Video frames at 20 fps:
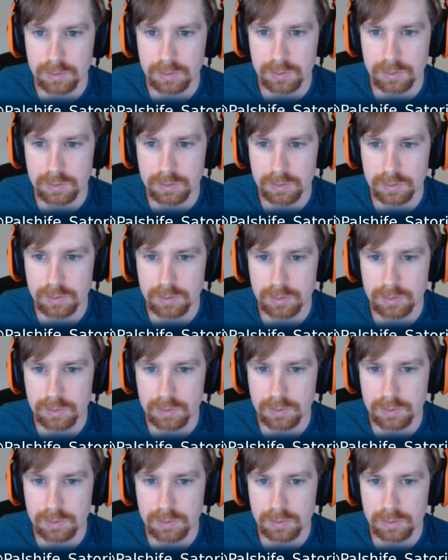
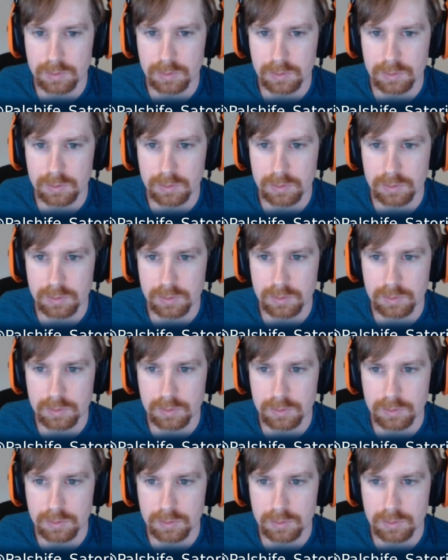
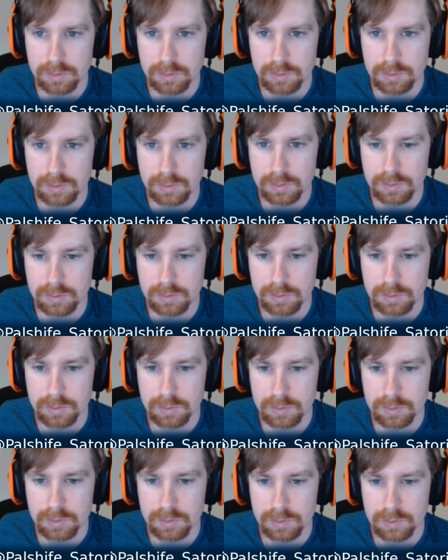
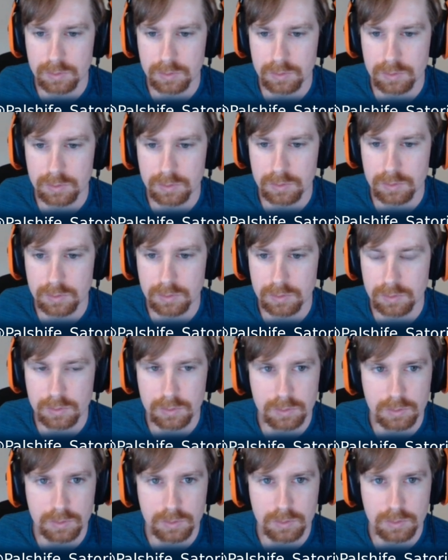
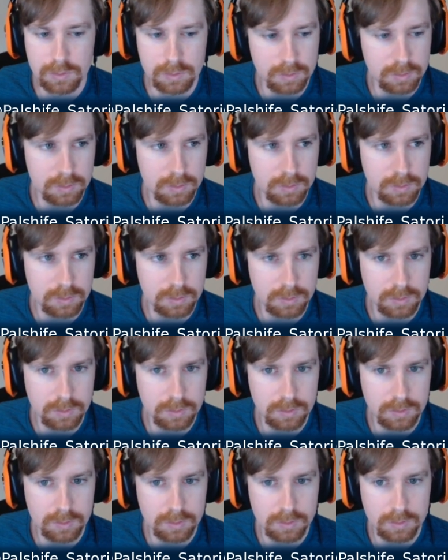
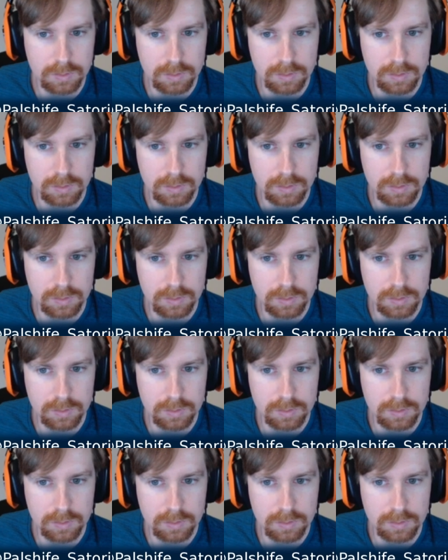This person isn't speaking.